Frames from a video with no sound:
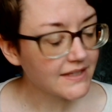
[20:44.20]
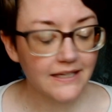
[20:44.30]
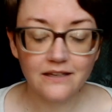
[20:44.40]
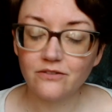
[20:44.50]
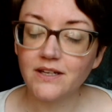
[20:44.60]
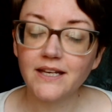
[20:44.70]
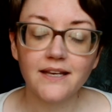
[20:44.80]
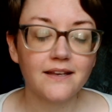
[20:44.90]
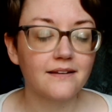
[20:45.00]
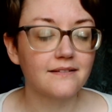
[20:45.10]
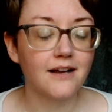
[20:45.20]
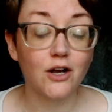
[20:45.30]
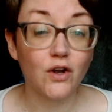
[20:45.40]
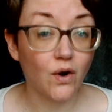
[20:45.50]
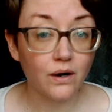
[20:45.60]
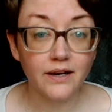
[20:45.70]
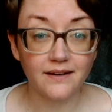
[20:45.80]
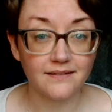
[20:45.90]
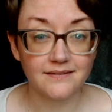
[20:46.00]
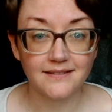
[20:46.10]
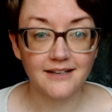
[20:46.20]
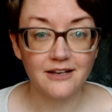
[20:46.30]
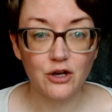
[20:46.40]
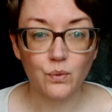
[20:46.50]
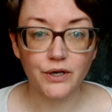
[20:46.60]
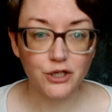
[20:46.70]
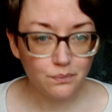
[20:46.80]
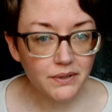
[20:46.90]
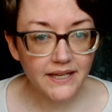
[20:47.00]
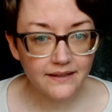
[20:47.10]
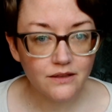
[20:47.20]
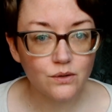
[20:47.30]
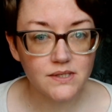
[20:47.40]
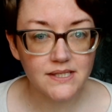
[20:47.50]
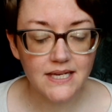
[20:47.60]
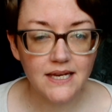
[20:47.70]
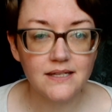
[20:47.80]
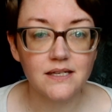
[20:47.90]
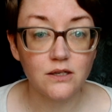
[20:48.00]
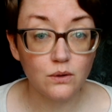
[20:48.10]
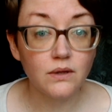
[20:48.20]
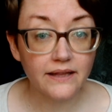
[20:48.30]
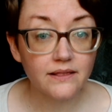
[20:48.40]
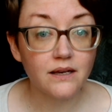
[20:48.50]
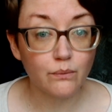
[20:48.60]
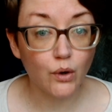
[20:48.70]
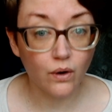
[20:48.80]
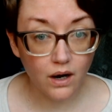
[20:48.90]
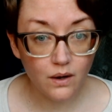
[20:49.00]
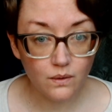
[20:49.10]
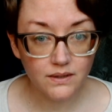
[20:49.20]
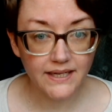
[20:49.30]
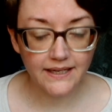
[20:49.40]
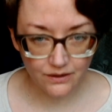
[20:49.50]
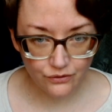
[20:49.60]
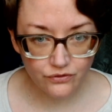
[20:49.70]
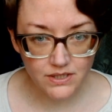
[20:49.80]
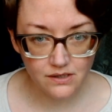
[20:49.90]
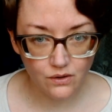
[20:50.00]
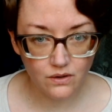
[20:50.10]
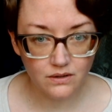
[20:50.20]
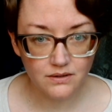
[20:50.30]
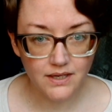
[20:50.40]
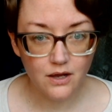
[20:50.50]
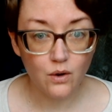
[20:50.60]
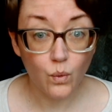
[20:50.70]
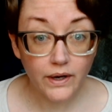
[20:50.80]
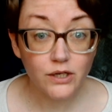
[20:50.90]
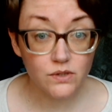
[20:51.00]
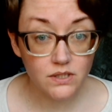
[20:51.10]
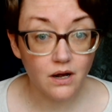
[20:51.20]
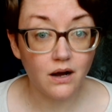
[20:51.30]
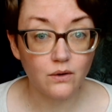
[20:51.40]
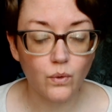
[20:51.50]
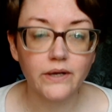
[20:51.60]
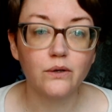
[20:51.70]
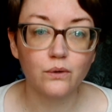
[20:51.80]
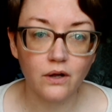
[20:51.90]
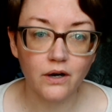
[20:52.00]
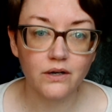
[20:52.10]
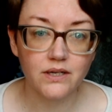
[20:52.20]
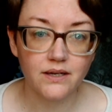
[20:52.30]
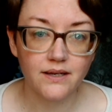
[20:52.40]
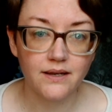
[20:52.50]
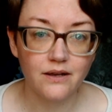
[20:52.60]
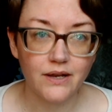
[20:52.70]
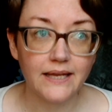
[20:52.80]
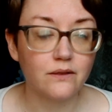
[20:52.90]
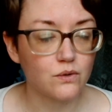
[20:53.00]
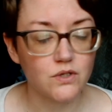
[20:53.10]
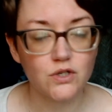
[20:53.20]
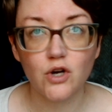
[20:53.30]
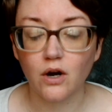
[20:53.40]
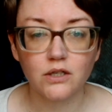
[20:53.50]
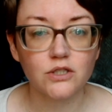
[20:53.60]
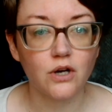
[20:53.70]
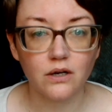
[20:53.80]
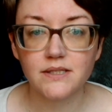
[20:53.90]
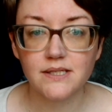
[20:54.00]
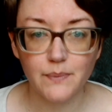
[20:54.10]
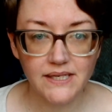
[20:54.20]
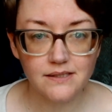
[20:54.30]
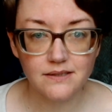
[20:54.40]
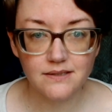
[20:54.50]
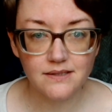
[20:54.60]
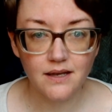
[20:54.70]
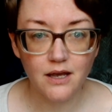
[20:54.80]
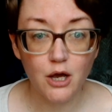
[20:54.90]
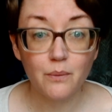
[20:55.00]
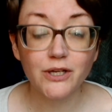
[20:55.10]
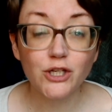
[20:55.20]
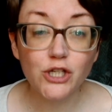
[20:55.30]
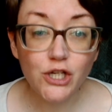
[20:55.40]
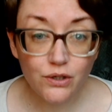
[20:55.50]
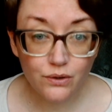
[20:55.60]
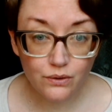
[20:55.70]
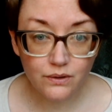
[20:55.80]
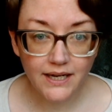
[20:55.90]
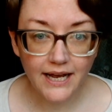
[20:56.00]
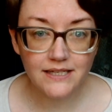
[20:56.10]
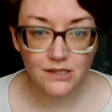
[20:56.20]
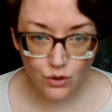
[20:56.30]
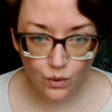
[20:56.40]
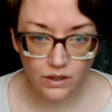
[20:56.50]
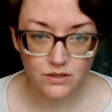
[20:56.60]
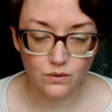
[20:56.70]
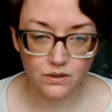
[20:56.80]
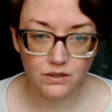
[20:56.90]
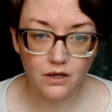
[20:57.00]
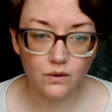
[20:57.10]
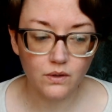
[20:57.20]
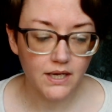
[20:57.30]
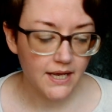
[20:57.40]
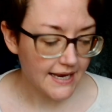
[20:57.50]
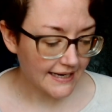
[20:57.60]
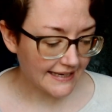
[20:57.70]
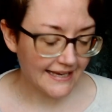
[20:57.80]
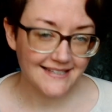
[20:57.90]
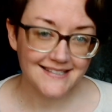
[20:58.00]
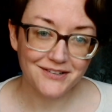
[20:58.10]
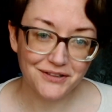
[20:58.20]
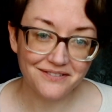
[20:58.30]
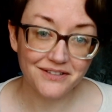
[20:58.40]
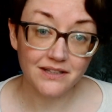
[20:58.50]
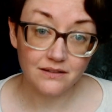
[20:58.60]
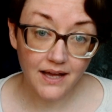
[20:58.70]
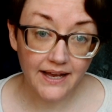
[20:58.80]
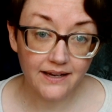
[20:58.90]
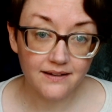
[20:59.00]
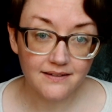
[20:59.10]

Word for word: giving it a garden where you plant those seeds and you let them grow in the physical, what you saw, what you learned in those dark, dark spaces. But you, as a Taurus North Node, get to live in the light.